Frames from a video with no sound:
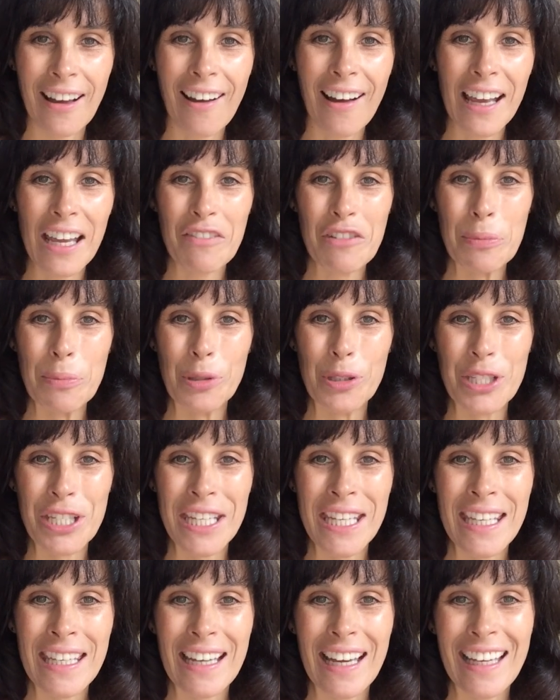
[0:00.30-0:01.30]
Hi
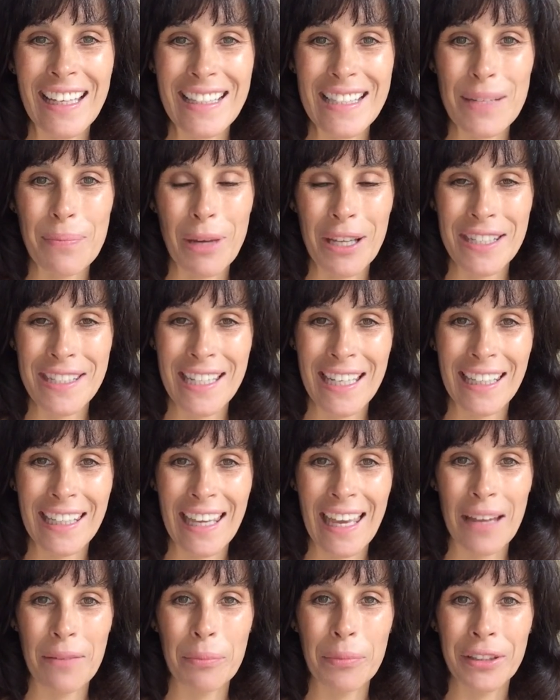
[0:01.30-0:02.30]
everybody, it's Monday
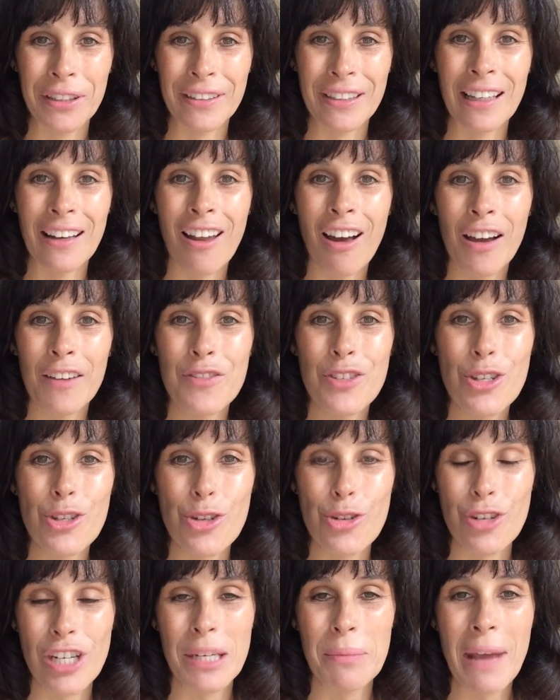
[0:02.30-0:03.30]
again, but the live
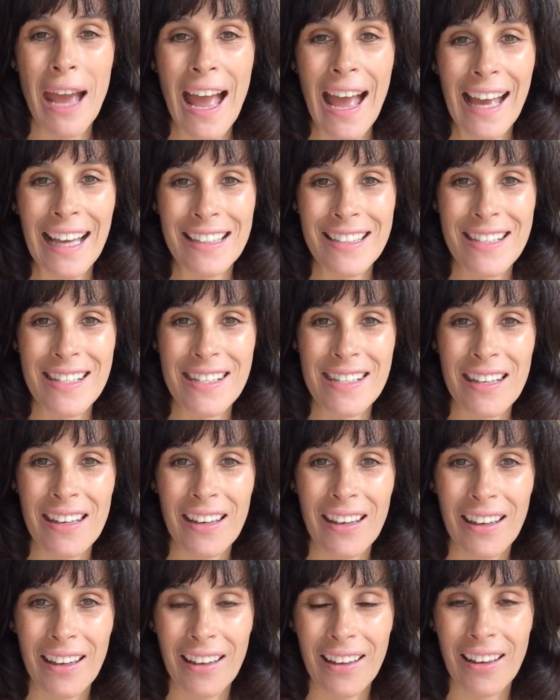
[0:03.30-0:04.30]
stream has
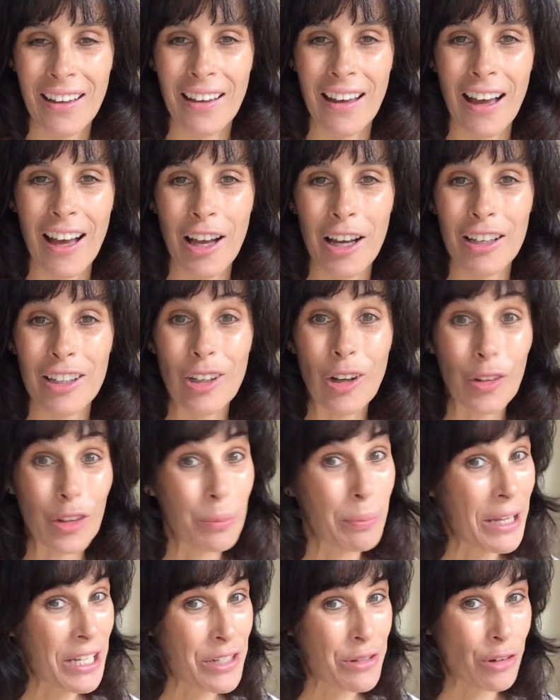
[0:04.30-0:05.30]
got the
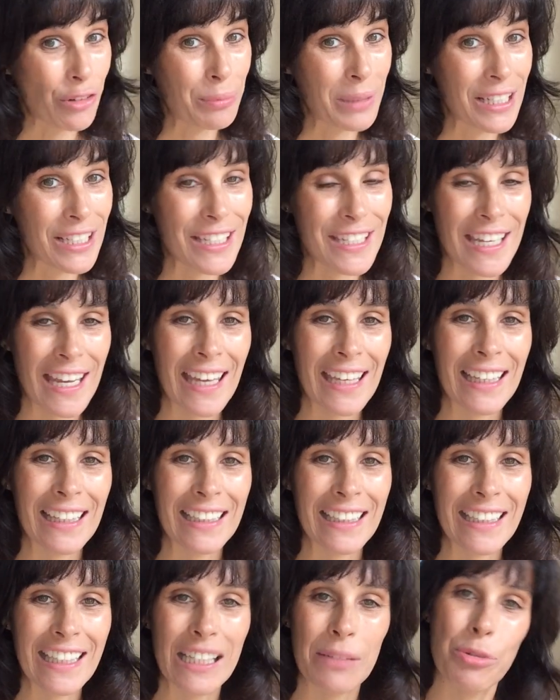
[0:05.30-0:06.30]
better of me today
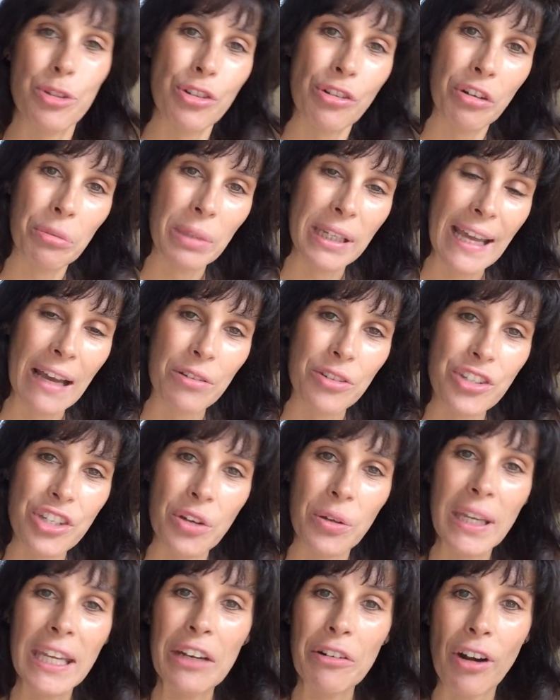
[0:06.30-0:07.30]
and it keeps throwing me out.
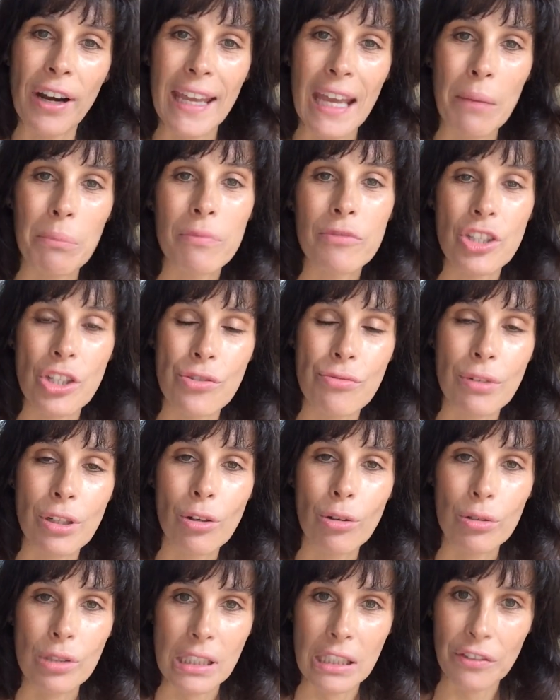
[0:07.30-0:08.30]
So here I am just
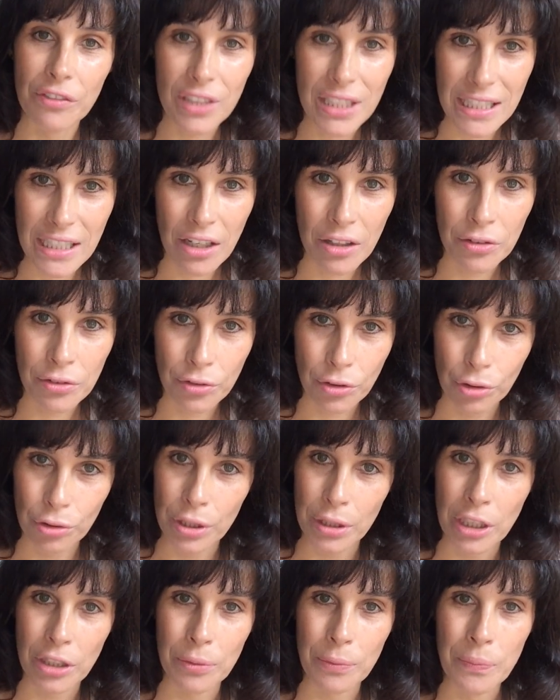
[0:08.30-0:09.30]
recording a video
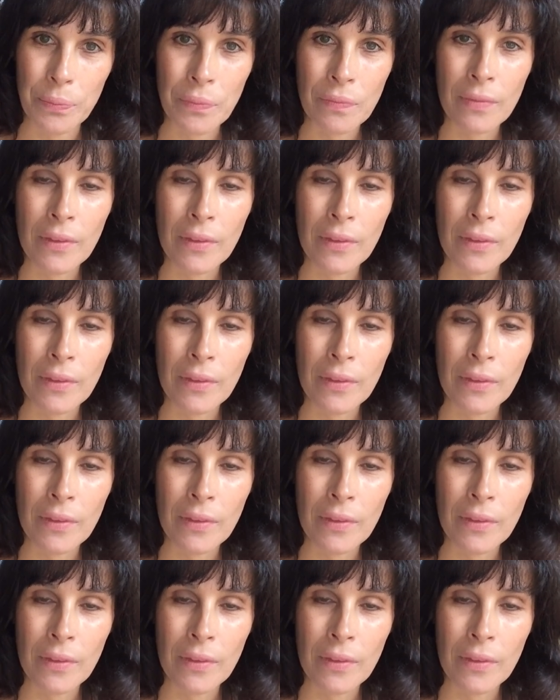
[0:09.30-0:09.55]
for you.